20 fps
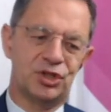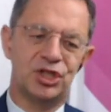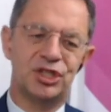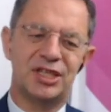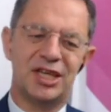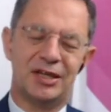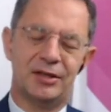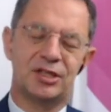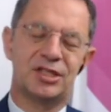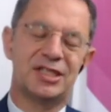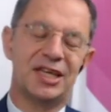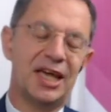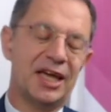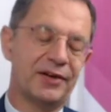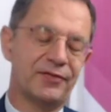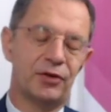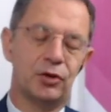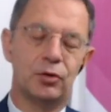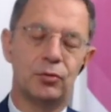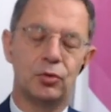be too
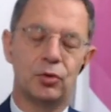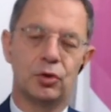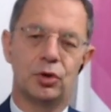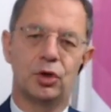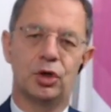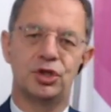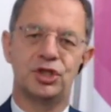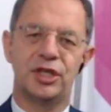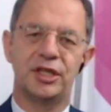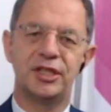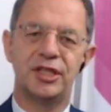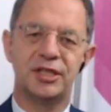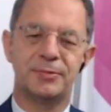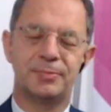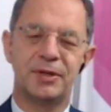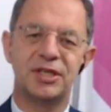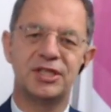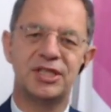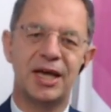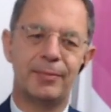approximate in managing
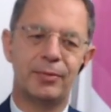them.